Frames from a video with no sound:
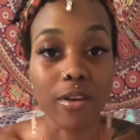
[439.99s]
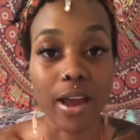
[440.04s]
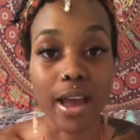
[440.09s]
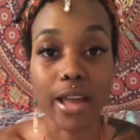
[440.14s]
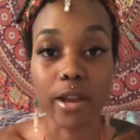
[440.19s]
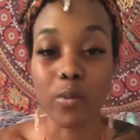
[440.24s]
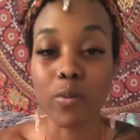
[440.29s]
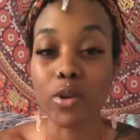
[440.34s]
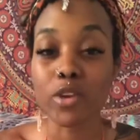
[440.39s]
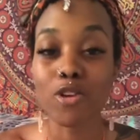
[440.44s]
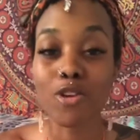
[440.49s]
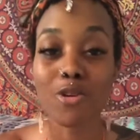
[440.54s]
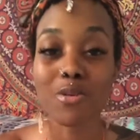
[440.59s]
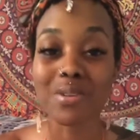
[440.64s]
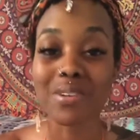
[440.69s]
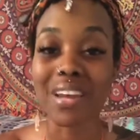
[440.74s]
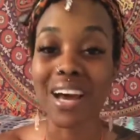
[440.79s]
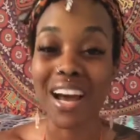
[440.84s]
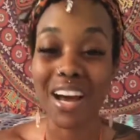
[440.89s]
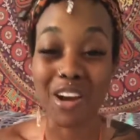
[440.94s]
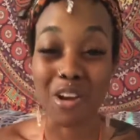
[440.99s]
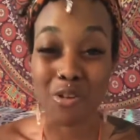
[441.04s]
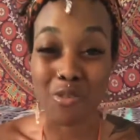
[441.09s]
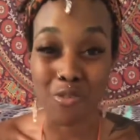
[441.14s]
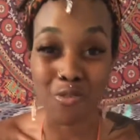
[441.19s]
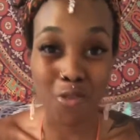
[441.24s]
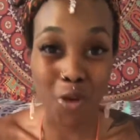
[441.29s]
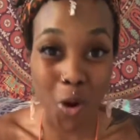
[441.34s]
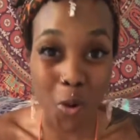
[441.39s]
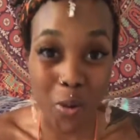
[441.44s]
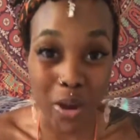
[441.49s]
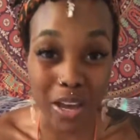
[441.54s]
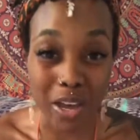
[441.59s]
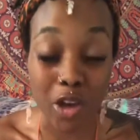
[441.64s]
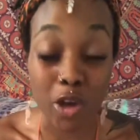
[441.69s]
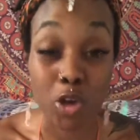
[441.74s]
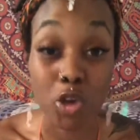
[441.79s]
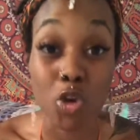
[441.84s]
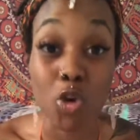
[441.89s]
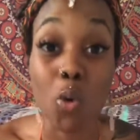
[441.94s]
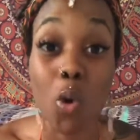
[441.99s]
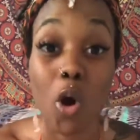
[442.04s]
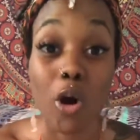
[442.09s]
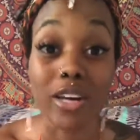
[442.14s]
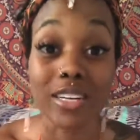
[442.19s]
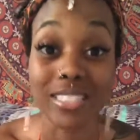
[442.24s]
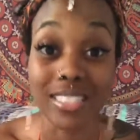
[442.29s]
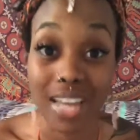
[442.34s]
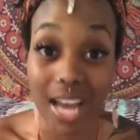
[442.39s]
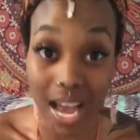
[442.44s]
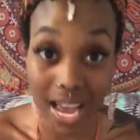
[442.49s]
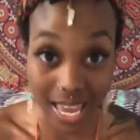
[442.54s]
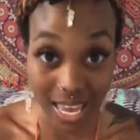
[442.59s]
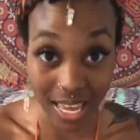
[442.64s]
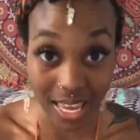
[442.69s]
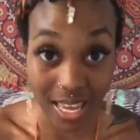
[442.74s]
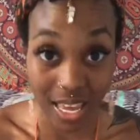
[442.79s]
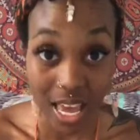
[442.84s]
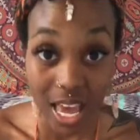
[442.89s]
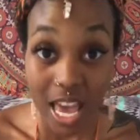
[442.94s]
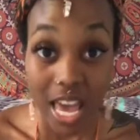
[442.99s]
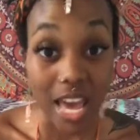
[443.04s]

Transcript: And when you're not growing, you are dying.